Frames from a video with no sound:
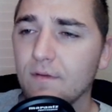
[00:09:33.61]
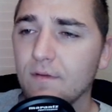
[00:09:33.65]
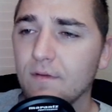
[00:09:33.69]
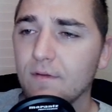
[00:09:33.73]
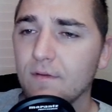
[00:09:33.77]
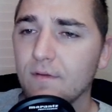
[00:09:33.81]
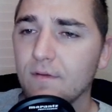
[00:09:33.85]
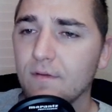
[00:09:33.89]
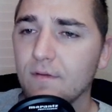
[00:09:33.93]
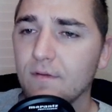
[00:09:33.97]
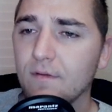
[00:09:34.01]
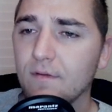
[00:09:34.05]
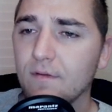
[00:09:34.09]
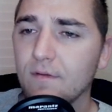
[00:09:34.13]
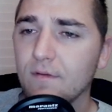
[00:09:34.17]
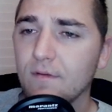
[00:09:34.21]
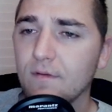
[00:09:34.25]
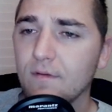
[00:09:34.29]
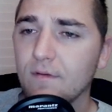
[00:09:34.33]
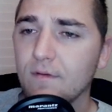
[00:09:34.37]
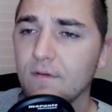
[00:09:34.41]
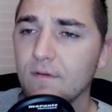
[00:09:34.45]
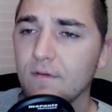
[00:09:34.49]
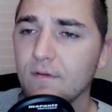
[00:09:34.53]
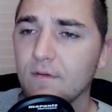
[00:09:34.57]

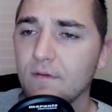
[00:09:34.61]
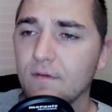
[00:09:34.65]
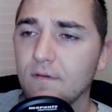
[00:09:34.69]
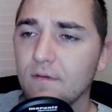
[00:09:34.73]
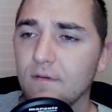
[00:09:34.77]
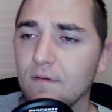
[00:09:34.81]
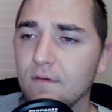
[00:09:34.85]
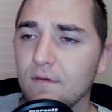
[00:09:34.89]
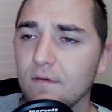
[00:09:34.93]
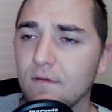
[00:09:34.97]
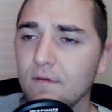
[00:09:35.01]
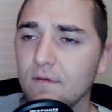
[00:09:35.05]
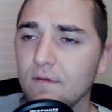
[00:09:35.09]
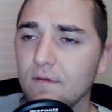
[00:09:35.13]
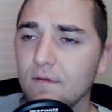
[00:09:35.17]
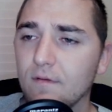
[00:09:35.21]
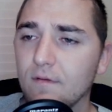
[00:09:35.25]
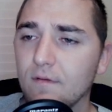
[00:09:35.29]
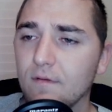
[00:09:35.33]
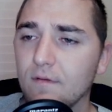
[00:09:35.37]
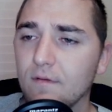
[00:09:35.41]
Nobody speaks.